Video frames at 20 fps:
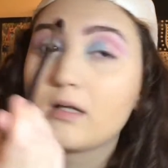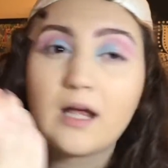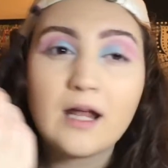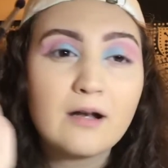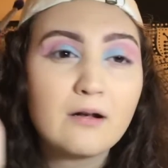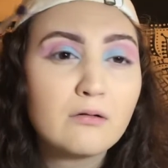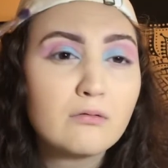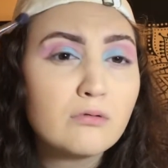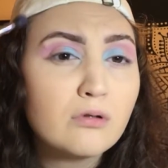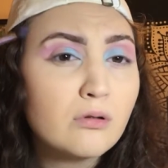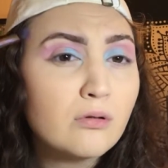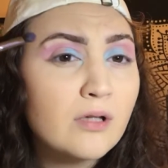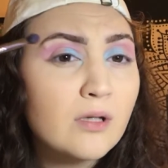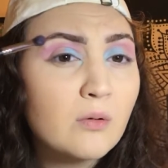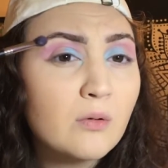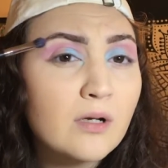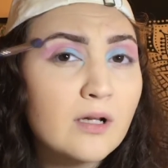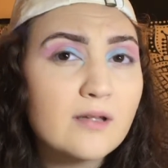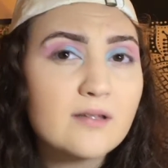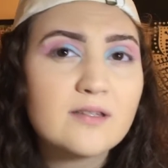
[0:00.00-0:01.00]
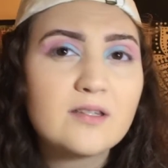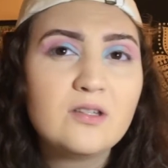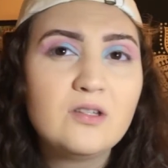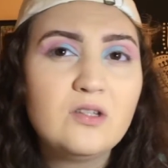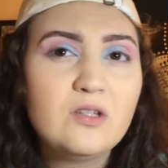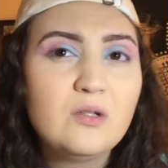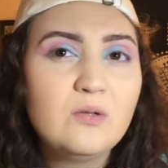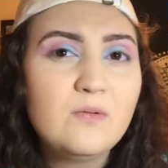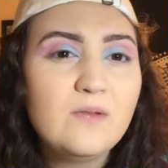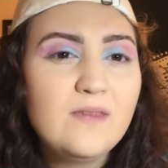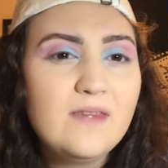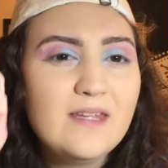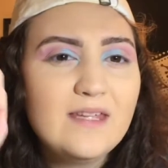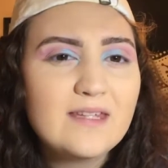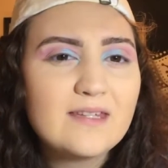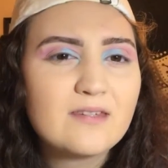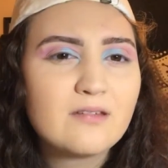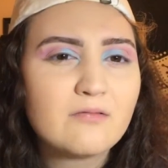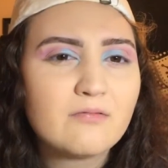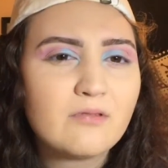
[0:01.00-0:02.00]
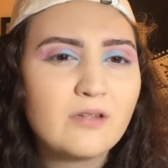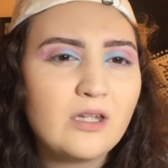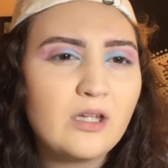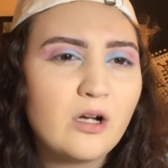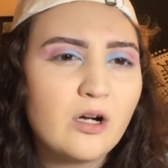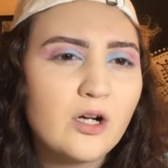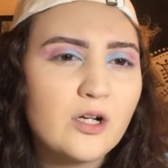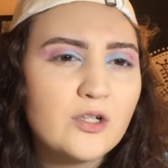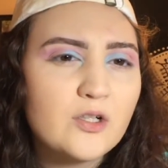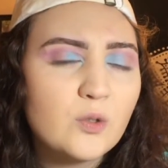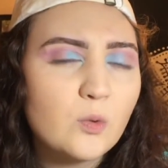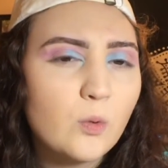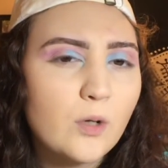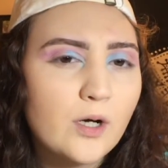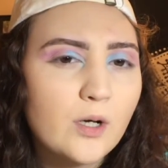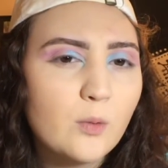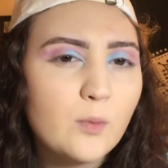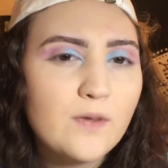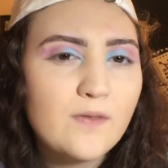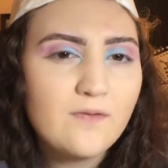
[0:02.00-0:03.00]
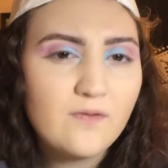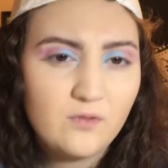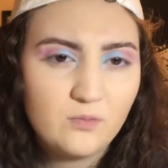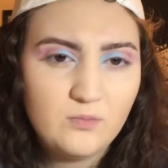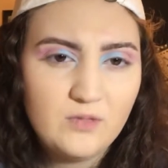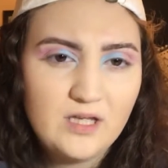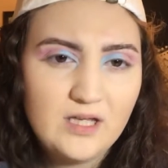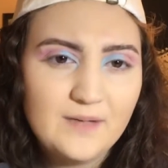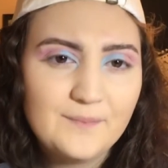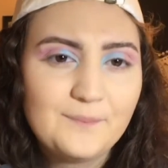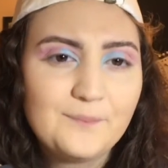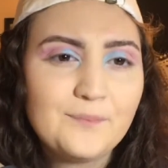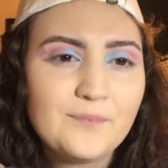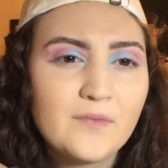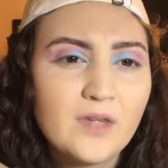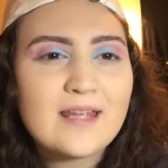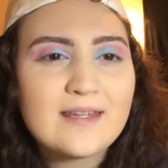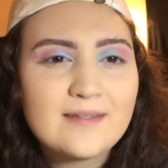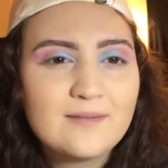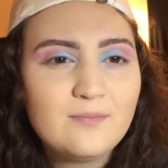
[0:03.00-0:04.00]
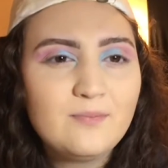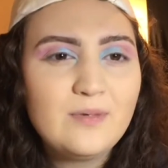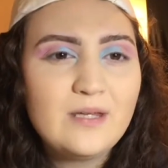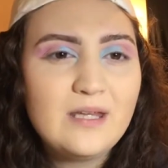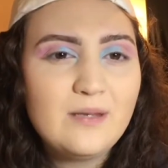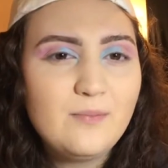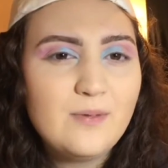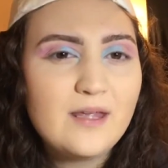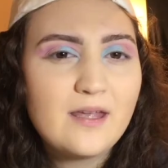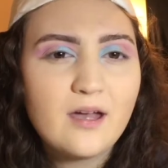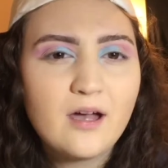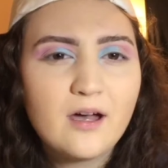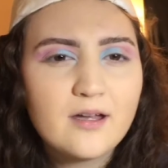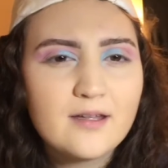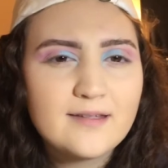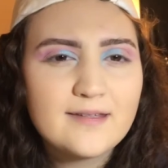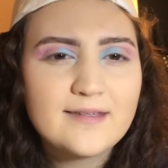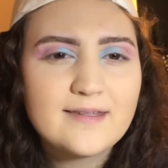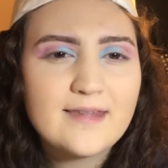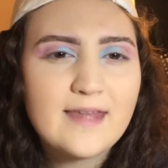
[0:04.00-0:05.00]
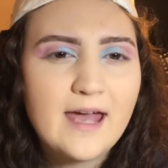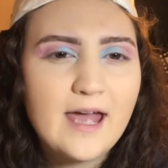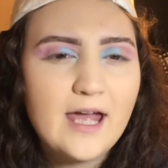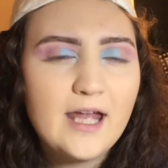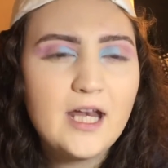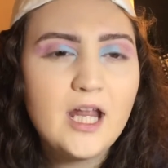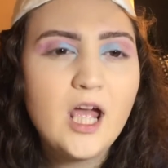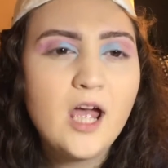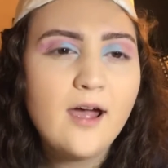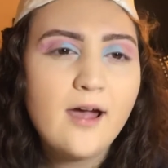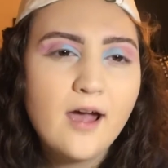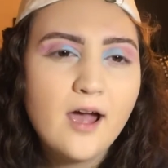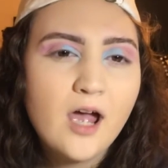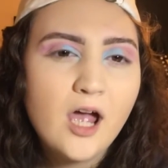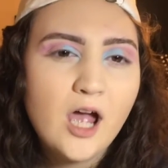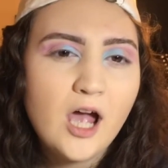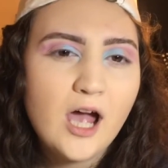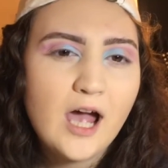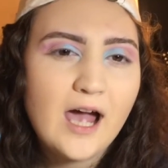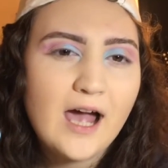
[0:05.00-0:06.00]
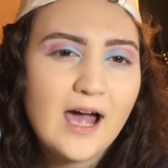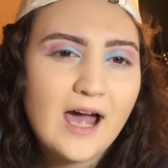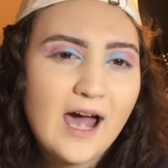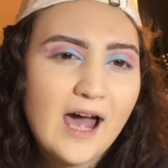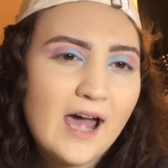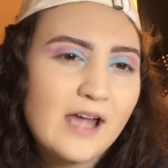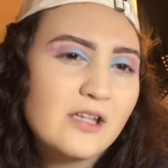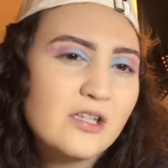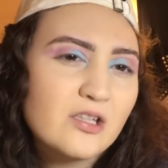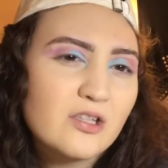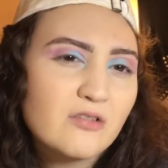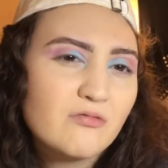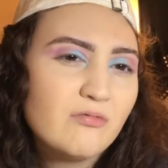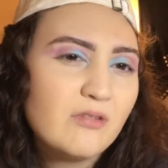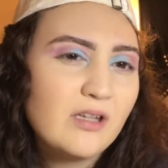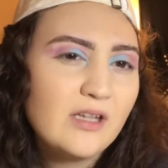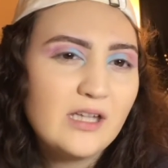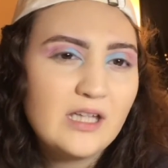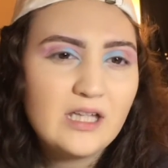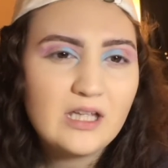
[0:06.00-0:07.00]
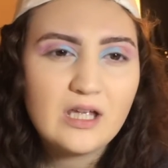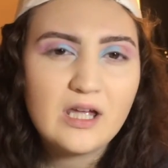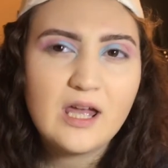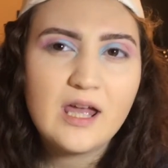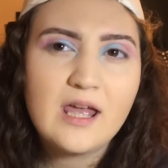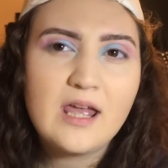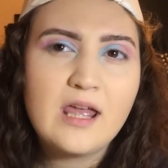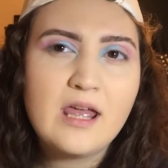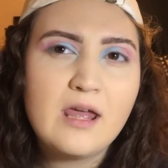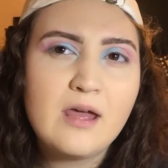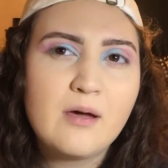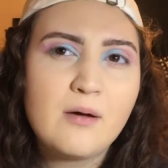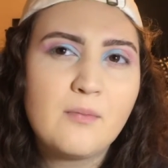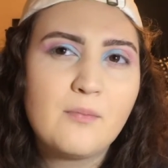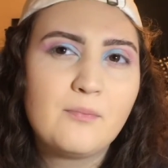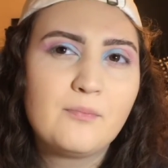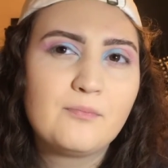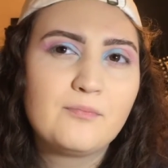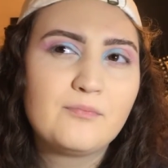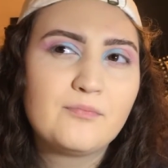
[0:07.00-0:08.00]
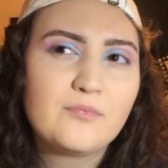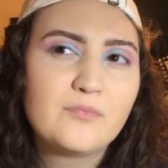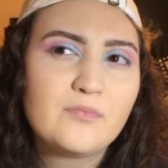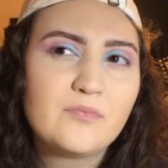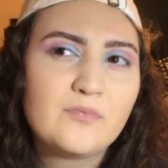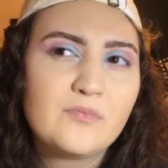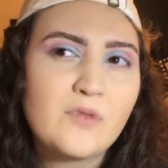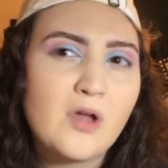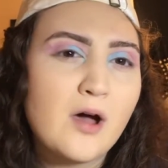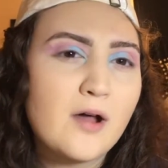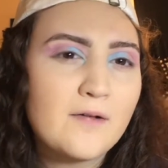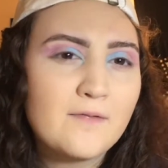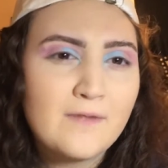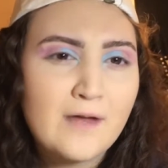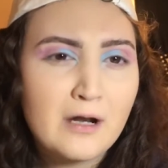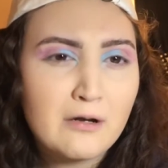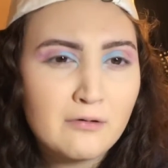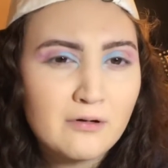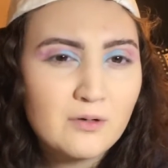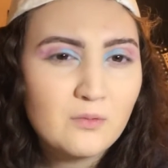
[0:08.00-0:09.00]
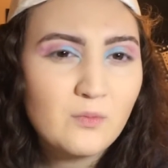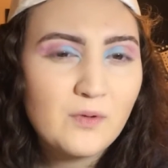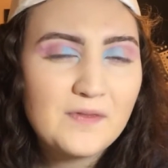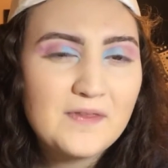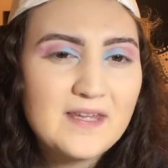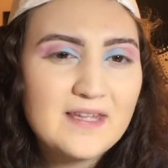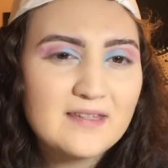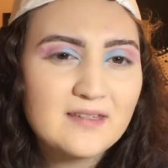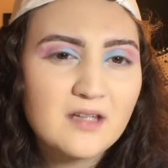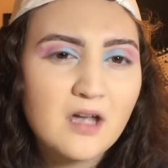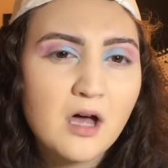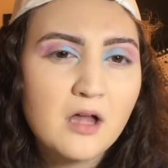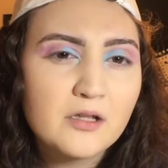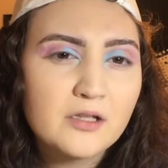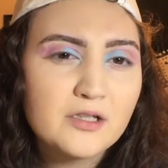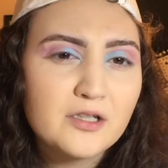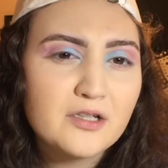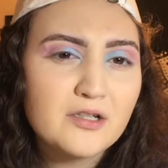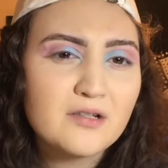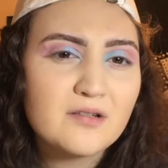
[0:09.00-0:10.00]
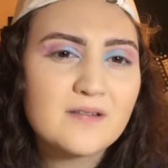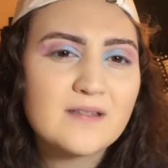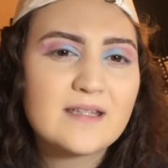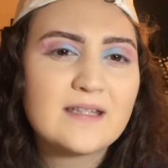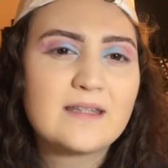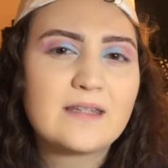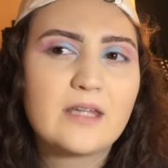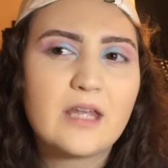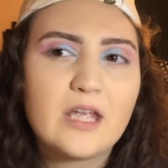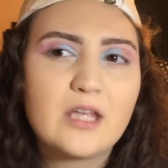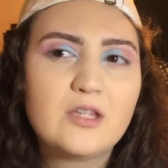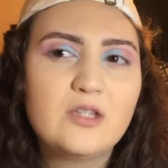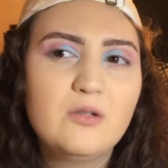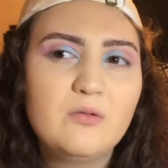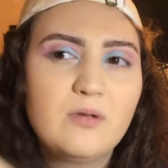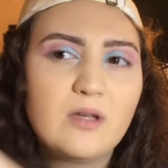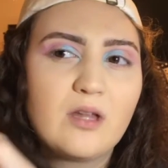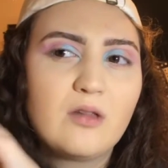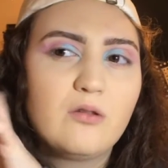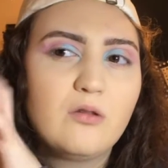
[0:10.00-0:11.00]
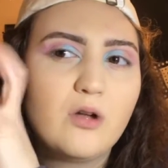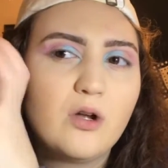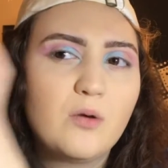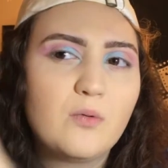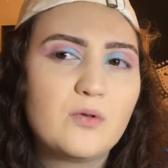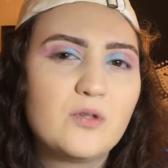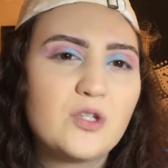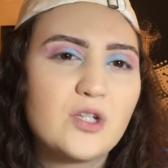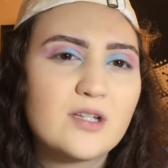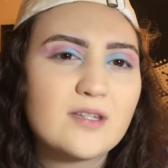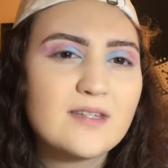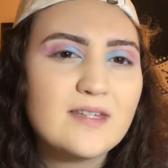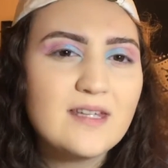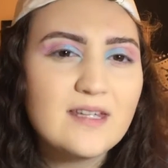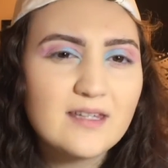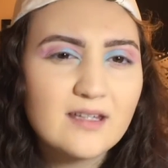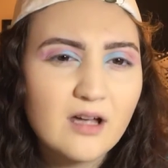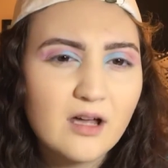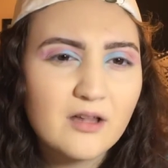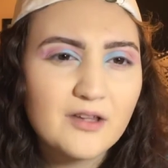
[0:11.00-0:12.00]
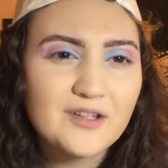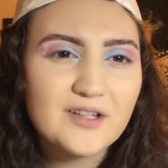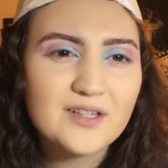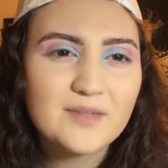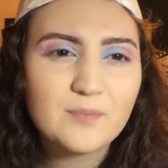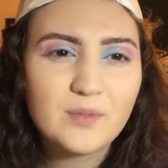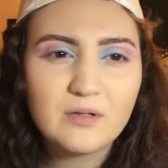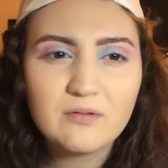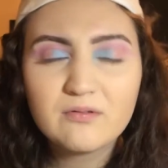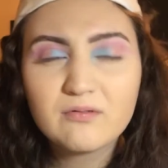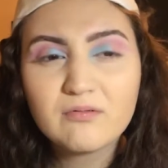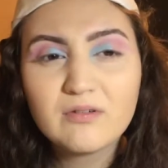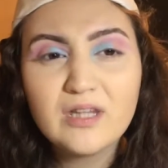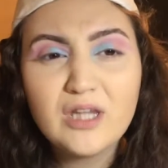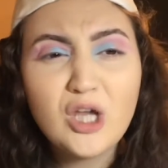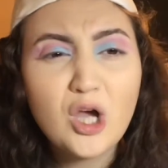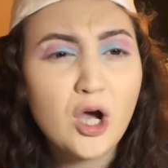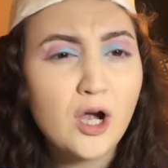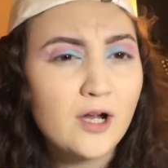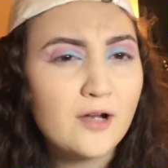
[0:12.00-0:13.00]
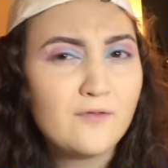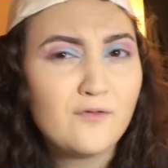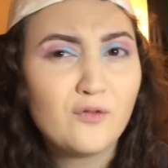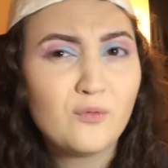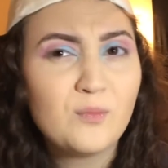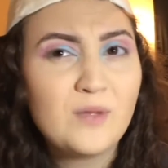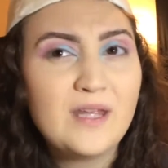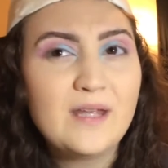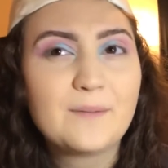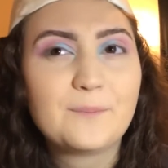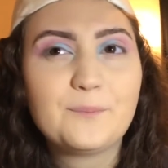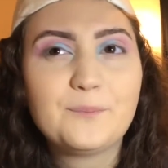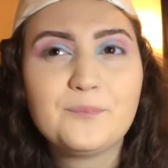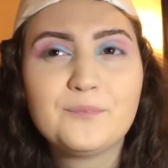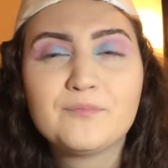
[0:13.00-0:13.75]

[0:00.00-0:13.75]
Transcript: I don't know like what else to do with these. They're really hard to work with for me. Must be because that I just really am not a veteran with these colors and like doing a look with just these colors, but it was really hard for me.